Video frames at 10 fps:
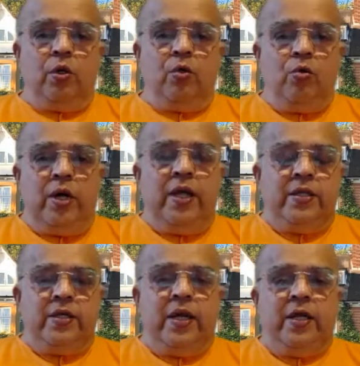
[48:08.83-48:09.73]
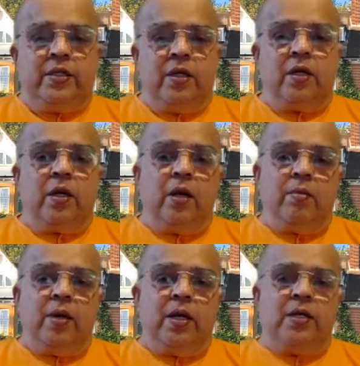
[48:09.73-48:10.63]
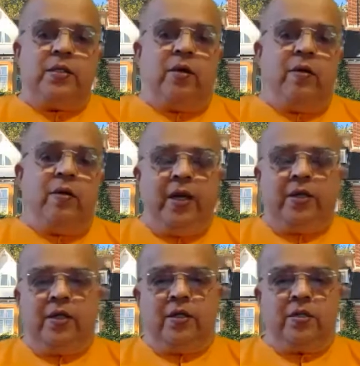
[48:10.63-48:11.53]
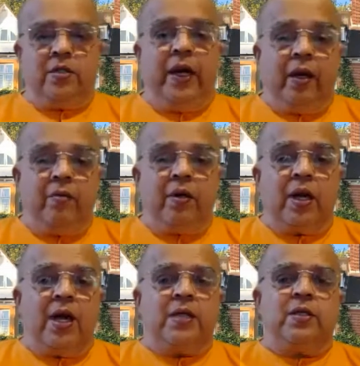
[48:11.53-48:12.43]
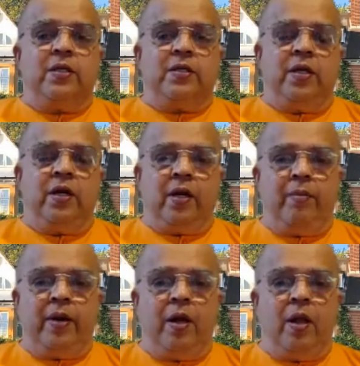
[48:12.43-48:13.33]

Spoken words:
Guna is nature, karma is our actions, that our caste is determined.